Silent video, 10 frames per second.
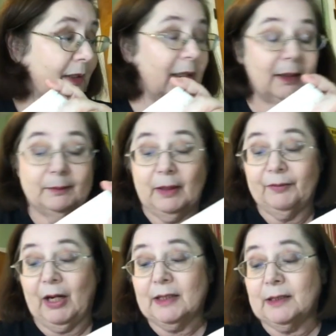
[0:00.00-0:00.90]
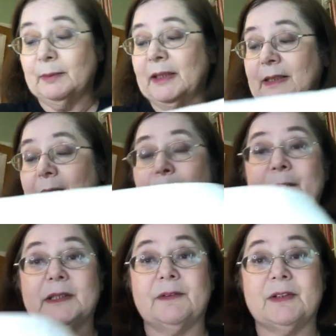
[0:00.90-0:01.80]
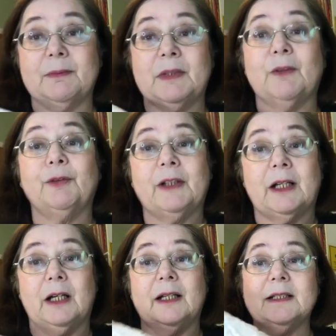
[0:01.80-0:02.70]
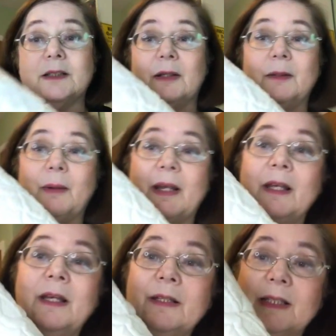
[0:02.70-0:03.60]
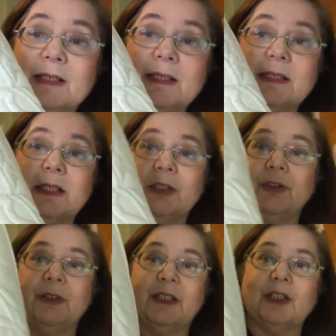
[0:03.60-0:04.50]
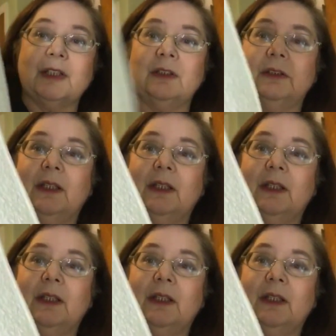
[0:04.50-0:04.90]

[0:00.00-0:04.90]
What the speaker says: I've got some examples of some different kinds. So anyway, this is the traditional,